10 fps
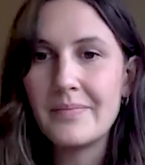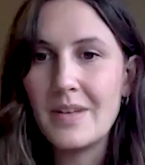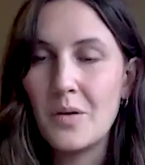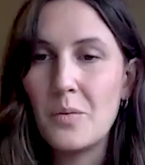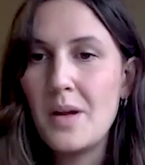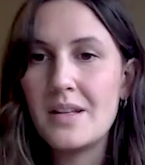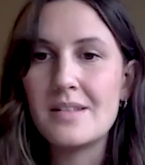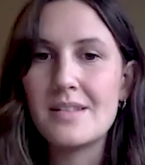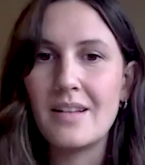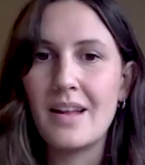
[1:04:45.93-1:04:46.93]
you know
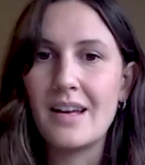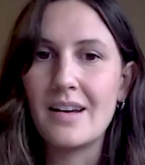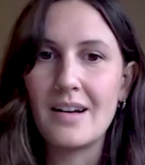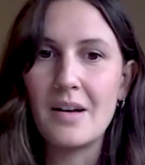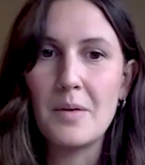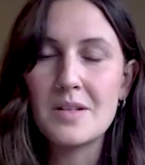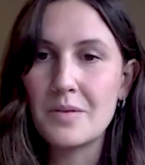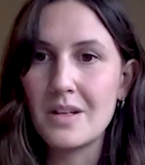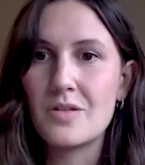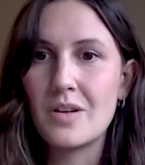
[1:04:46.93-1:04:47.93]
wins and like i
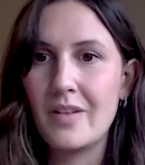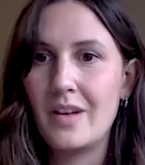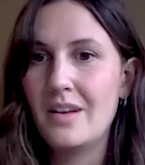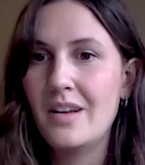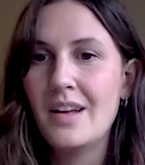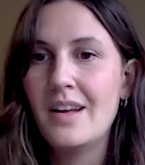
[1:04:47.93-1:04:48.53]
was really driven